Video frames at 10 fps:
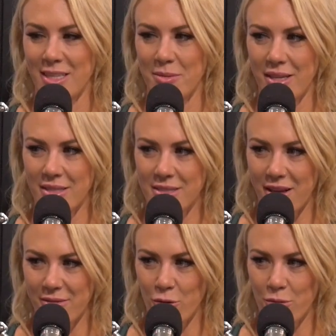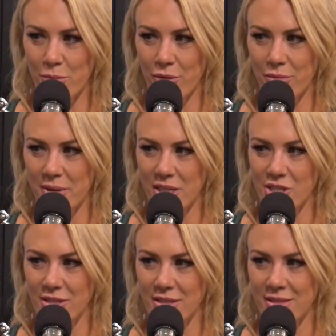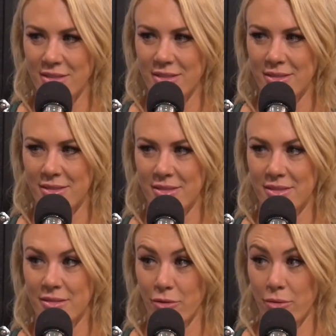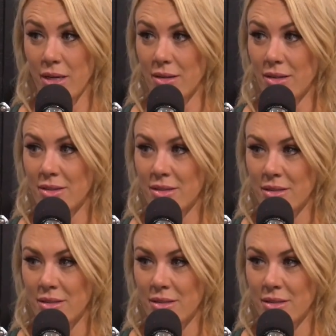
It's gonna be like softcore porn pictures, for real. Really?